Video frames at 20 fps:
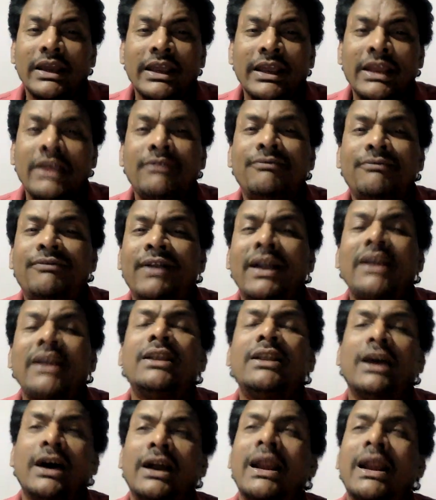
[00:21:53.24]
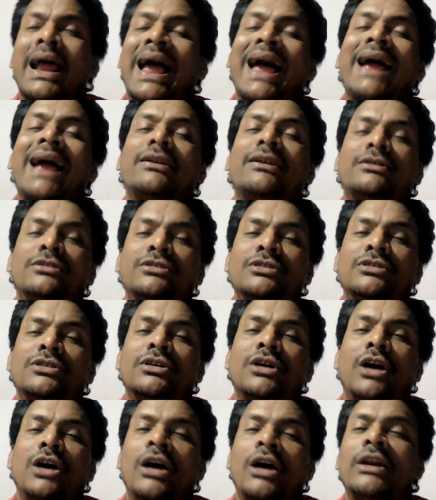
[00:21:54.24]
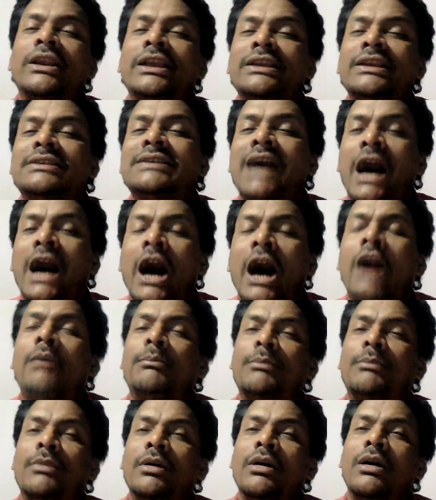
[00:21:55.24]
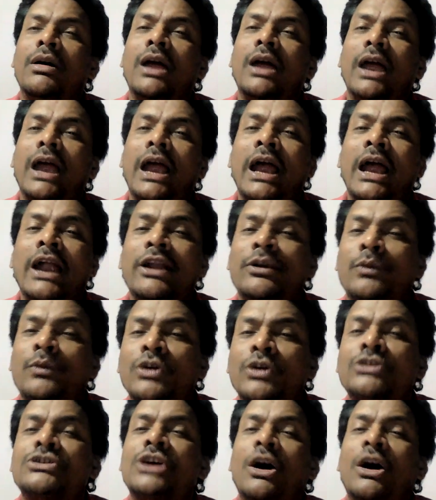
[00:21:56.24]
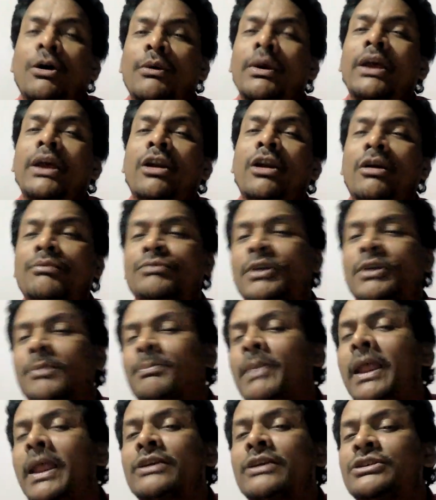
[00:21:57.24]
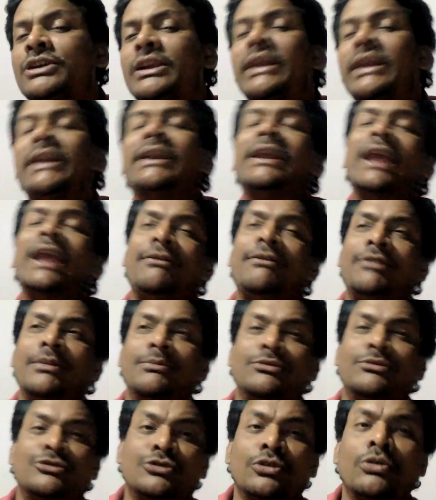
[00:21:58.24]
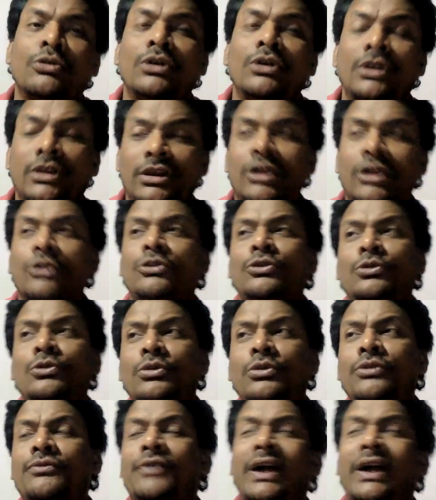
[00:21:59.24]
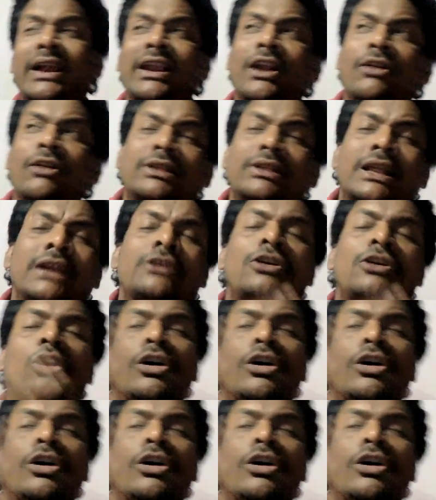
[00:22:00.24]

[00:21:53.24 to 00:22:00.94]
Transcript: he felt her hand on his arm and was aware of the pleasure it gave him. So now you would find out that